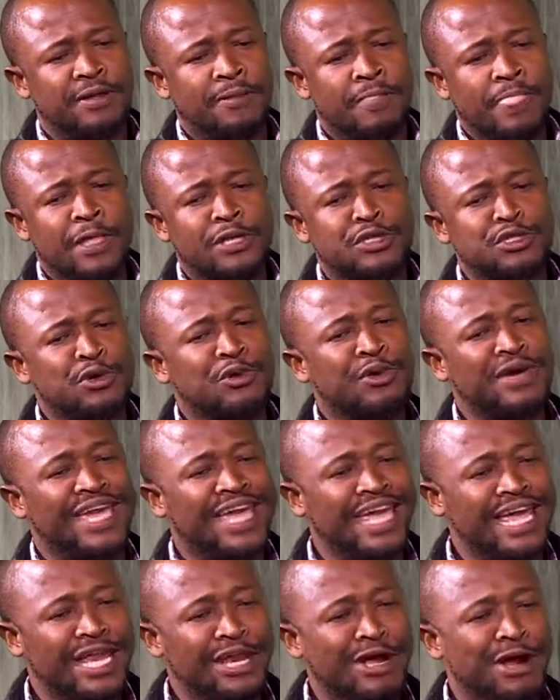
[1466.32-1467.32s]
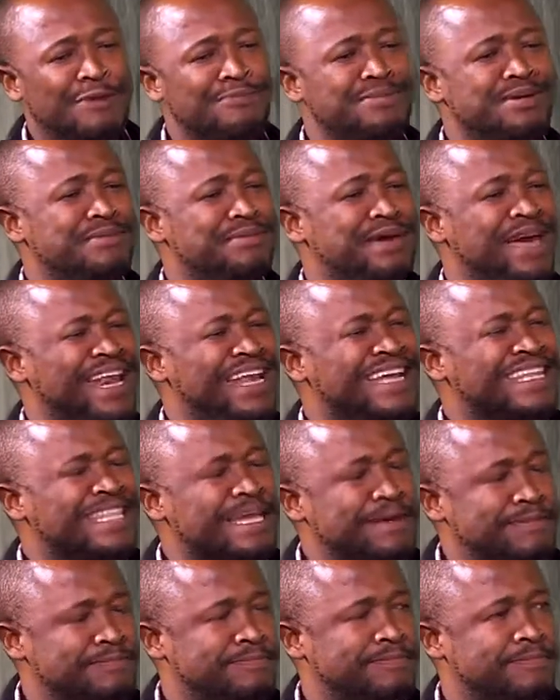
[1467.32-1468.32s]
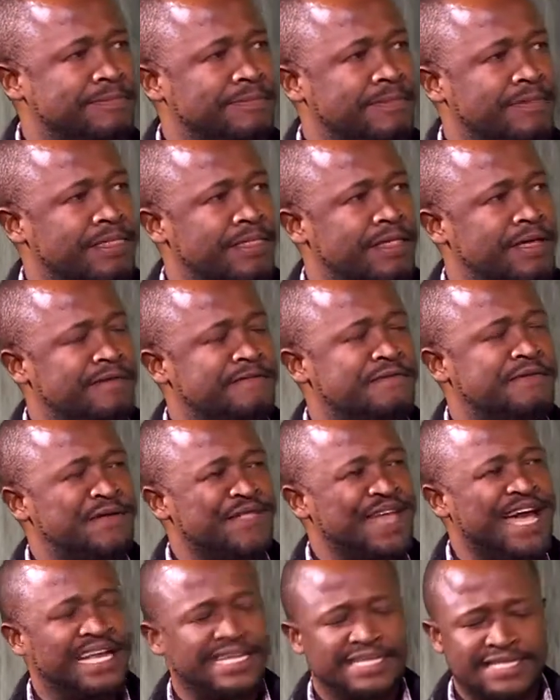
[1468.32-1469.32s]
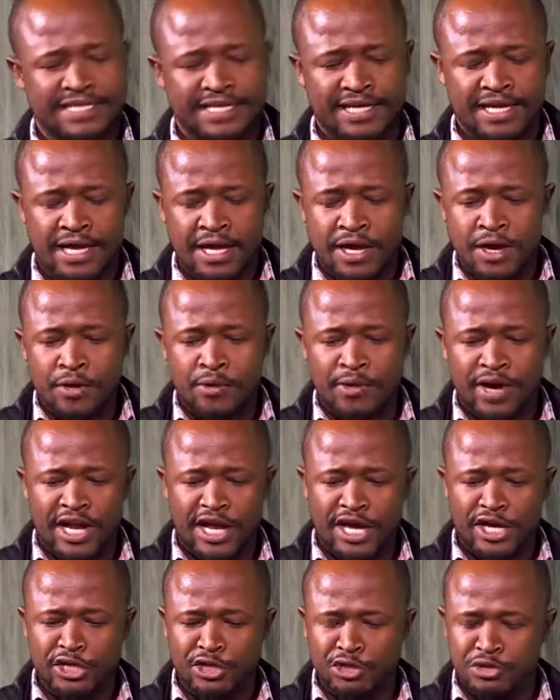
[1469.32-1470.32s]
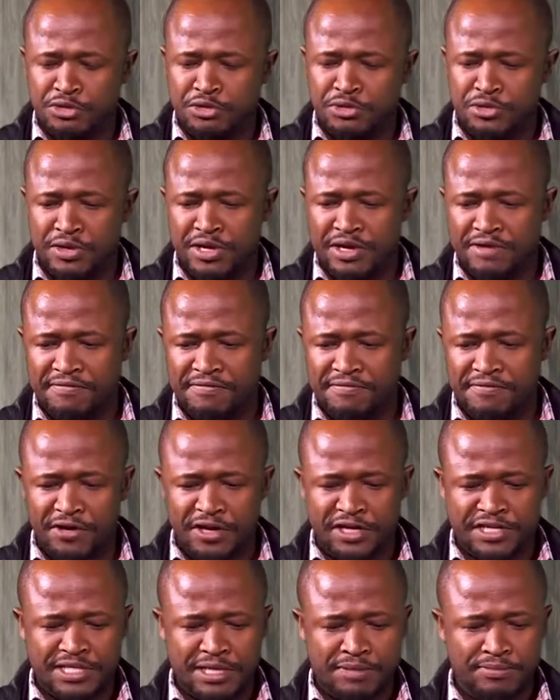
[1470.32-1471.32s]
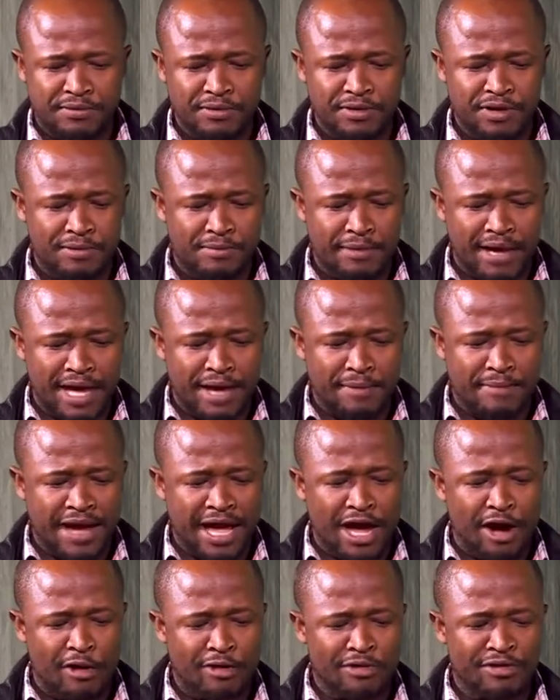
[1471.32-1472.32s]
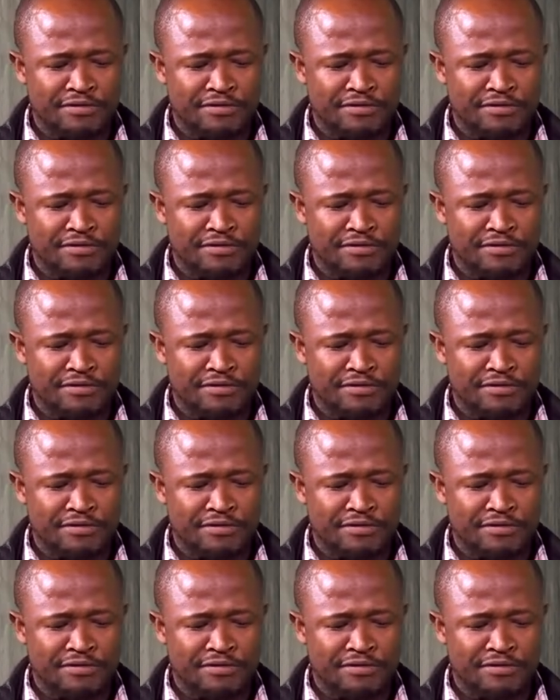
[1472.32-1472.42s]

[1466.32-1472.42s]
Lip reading: so keen on preparing them for that. What I do, if, for example, my own